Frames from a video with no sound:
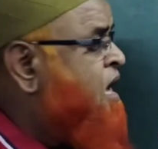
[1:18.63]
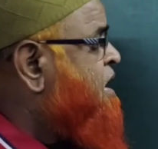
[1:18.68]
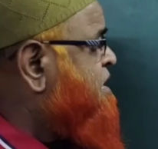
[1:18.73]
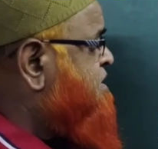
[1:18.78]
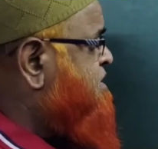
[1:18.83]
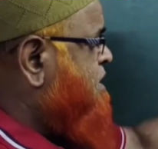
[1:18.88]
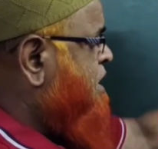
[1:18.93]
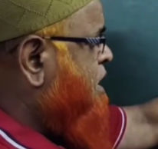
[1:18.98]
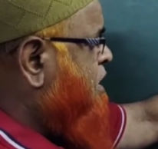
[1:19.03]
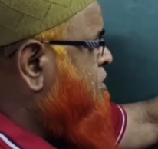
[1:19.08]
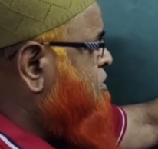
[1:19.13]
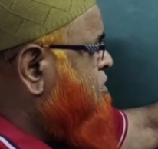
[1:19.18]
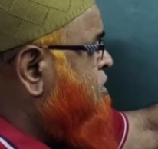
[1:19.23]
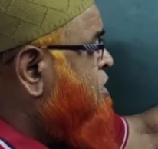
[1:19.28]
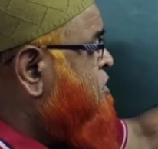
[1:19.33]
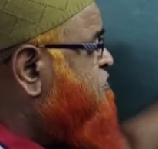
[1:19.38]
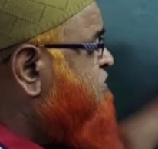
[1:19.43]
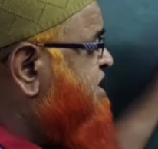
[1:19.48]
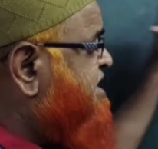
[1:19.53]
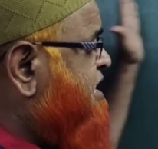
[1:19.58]
Now,
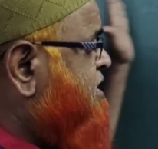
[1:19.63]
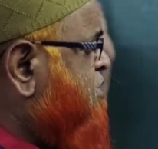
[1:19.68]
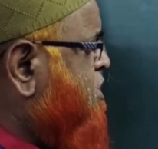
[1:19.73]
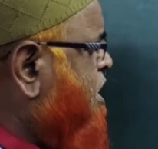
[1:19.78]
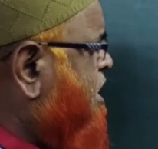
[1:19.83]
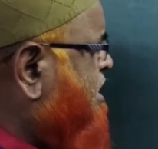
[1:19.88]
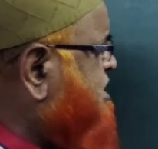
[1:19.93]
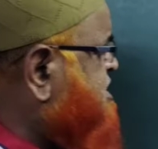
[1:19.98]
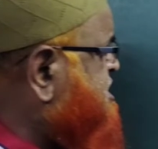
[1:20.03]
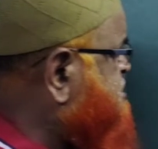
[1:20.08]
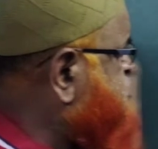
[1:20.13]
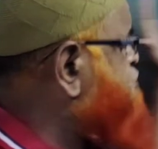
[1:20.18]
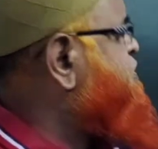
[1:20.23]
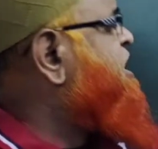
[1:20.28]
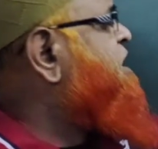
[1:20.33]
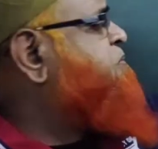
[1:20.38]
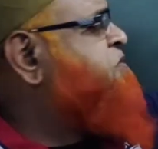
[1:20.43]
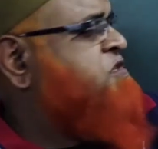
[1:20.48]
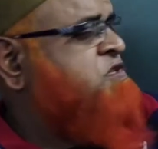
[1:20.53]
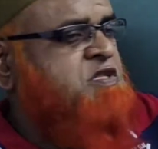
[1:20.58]
when a rod
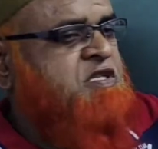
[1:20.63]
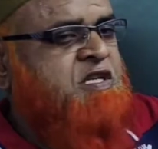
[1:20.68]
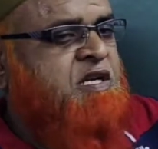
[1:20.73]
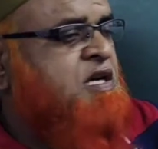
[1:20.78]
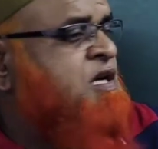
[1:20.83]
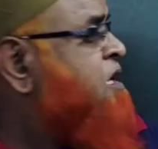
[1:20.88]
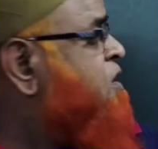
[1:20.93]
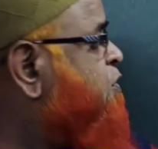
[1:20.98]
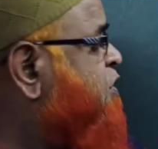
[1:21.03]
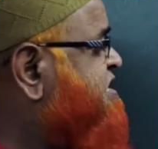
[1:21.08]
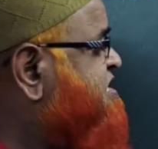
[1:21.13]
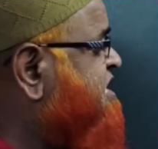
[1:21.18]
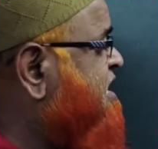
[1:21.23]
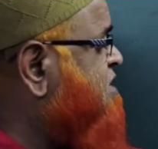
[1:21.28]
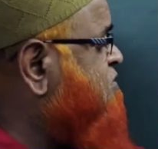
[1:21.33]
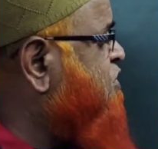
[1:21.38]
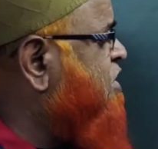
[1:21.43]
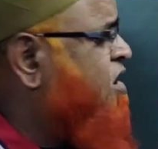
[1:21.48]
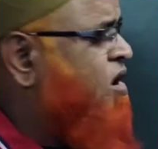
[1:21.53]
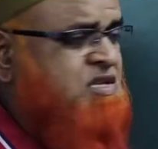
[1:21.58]
sweeps with
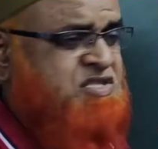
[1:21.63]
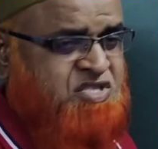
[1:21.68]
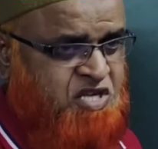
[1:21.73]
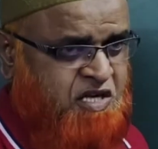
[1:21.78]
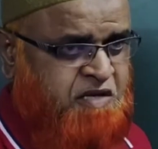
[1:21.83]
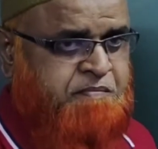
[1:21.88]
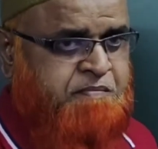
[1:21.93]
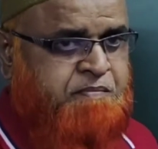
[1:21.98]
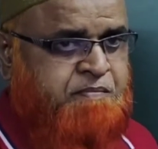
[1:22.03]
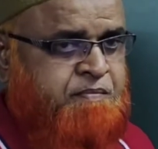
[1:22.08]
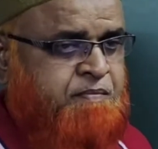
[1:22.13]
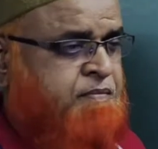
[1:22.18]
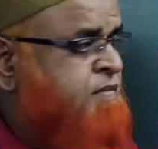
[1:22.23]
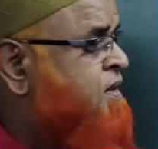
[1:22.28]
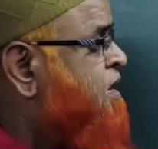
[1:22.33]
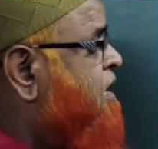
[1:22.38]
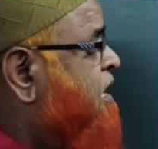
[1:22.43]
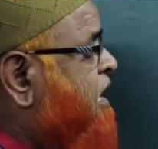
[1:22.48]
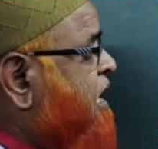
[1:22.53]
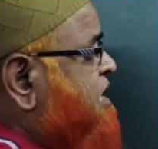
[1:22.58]
certain velocity
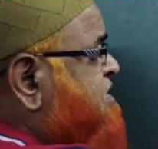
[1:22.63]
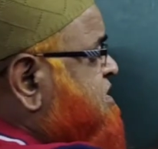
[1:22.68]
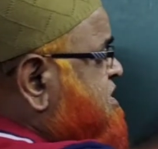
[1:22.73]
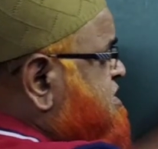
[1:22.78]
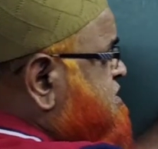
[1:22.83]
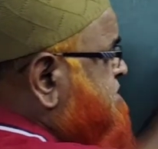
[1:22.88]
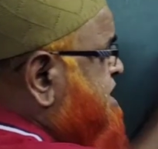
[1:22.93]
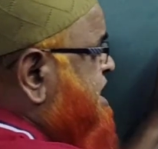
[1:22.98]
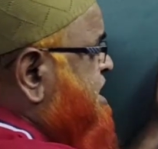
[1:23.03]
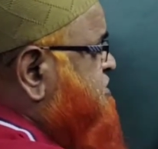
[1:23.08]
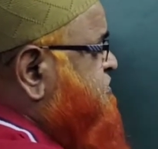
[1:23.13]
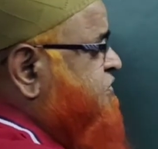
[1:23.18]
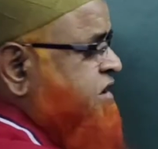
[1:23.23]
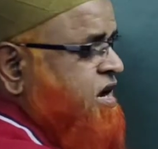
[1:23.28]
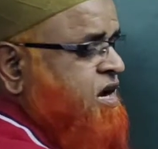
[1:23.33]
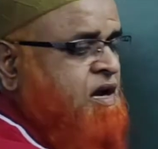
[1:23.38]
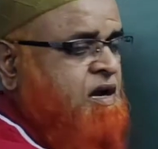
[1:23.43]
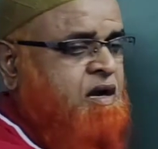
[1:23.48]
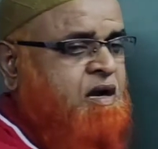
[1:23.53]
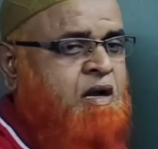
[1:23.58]
in this magnetic
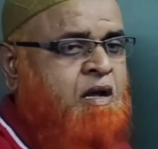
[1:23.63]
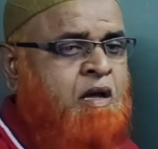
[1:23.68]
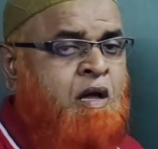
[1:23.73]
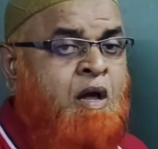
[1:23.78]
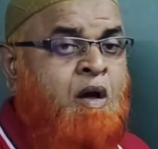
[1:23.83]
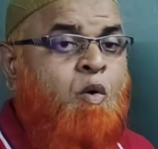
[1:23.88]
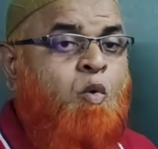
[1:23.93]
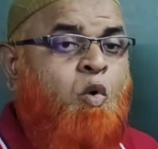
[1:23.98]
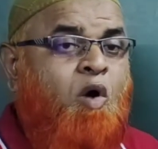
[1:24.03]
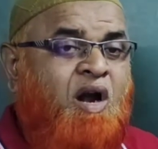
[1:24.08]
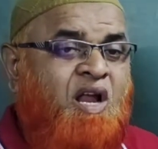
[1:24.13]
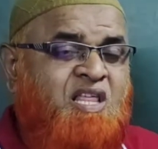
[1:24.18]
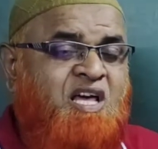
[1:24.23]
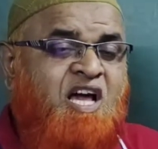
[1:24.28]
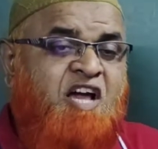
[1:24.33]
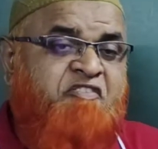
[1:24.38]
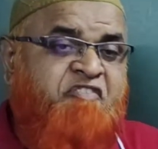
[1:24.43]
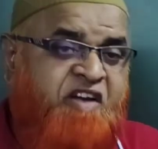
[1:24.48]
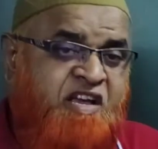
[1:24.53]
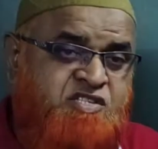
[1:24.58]
field, what are
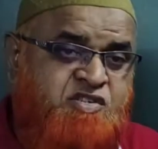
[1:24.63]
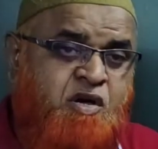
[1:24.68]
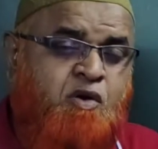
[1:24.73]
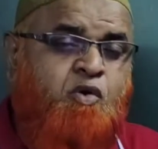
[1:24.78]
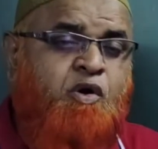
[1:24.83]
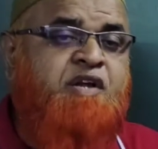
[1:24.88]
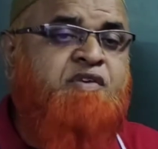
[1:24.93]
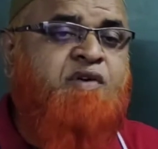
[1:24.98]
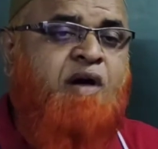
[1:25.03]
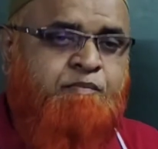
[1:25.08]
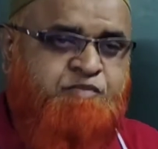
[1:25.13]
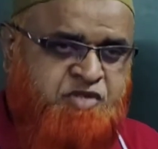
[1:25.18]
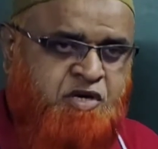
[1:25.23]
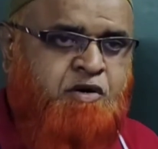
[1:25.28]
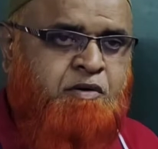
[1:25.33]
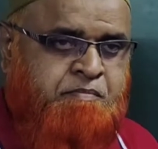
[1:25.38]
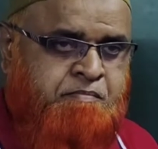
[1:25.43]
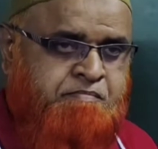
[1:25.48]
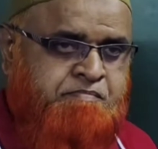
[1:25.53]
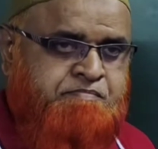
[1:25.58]
the effects you are going to
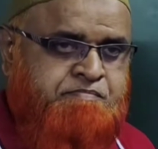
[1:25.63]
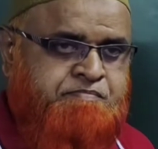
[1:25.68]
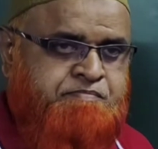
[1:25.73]
observe?